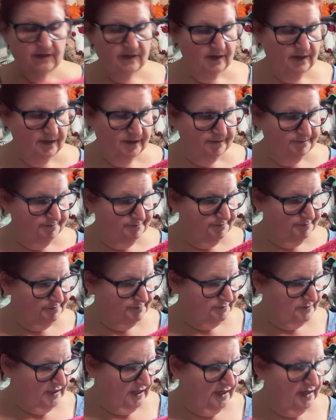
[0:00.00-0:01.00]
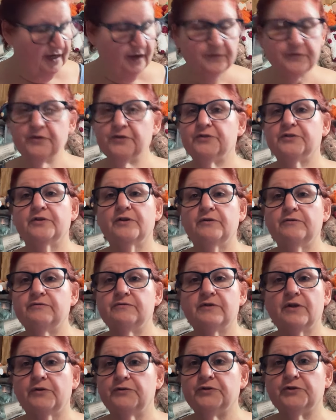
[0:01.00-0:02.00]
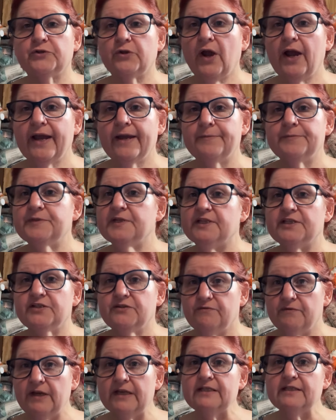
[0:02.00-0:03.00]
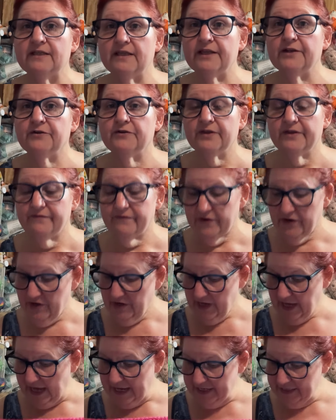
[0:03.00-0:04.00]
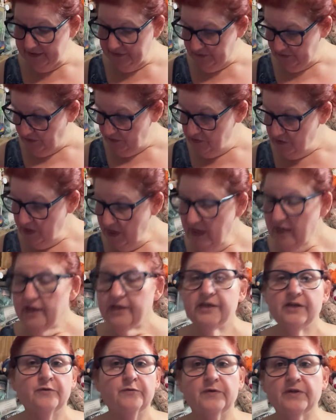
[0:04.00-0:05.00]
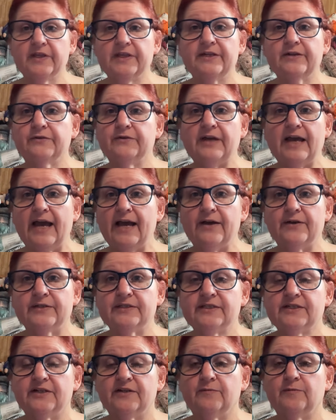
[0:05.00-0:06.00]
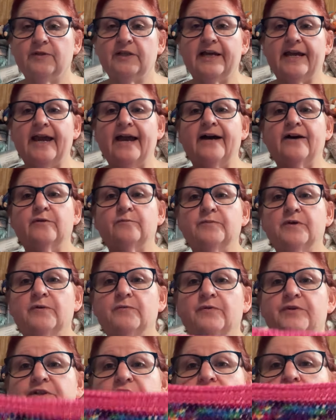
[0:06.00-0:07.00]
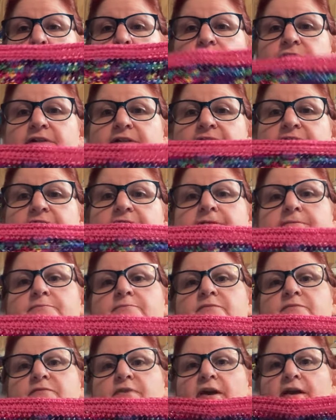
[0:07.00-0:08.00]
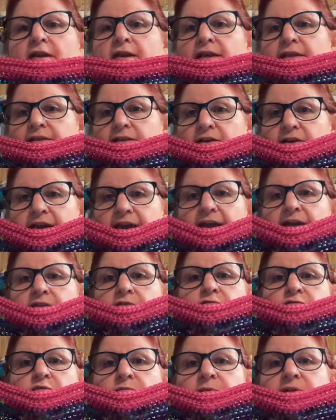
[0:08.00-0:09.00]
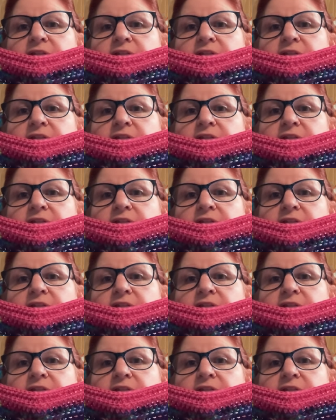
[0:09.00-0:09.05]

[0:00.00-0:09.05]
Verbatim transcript: Um, you know, there's no no stripes. It's it's literally variegated, so you really don't know how it's going to play out. But when you hold it up and, and look at it from a